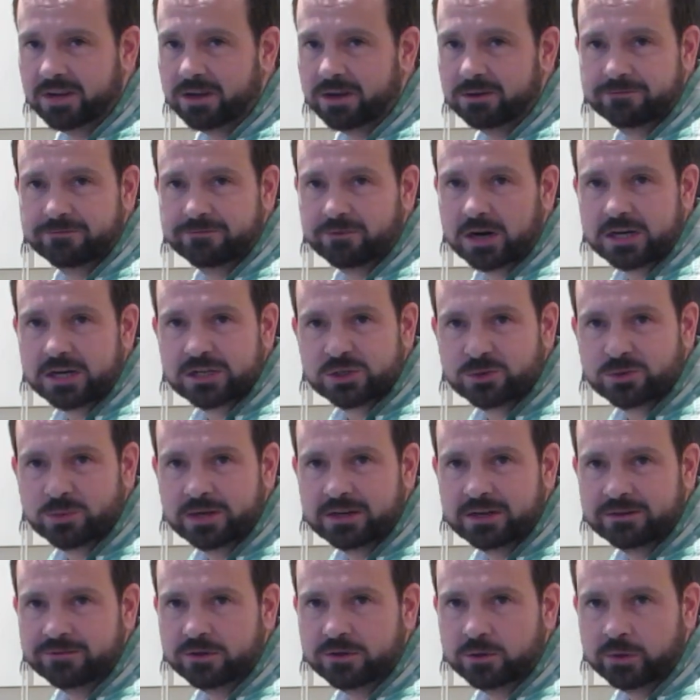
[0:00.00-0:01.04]
fresh squid
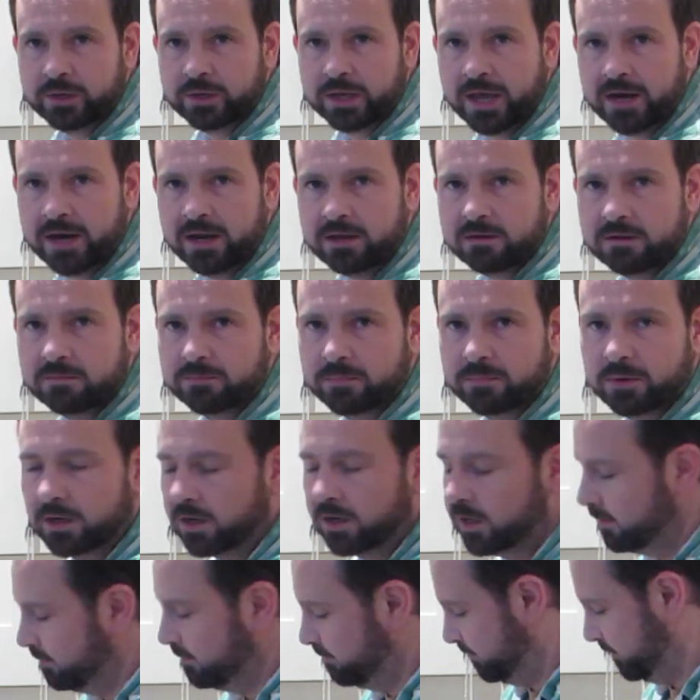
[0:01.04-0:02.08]
if you can get it, but
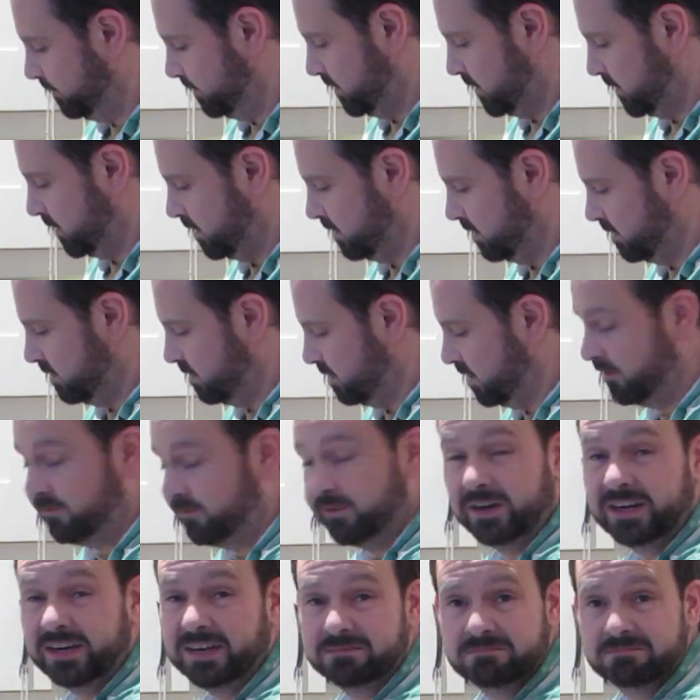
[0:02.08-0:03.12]
I
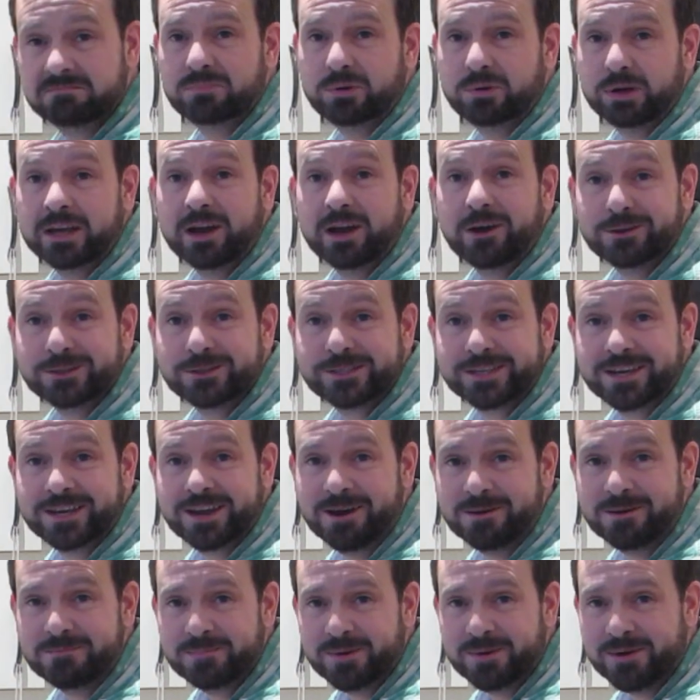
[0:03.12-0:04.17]
find it pretty hard to
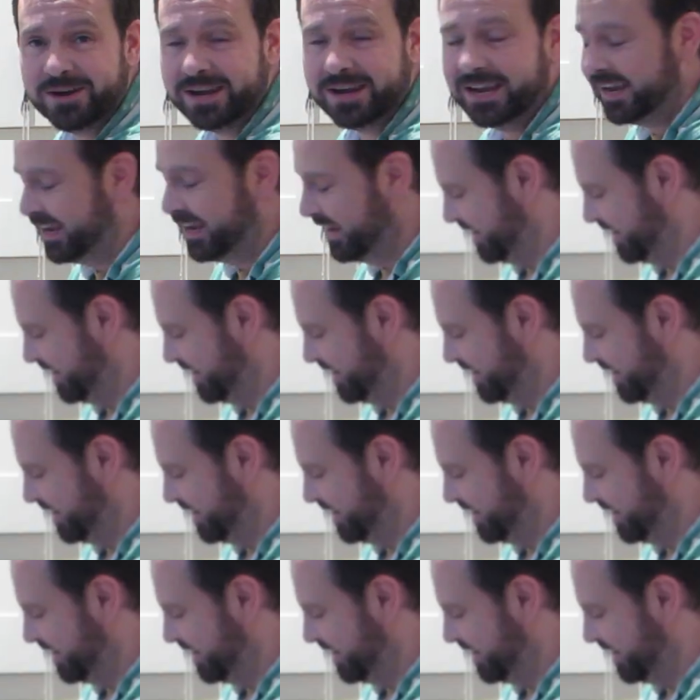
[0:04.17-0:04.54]
come by,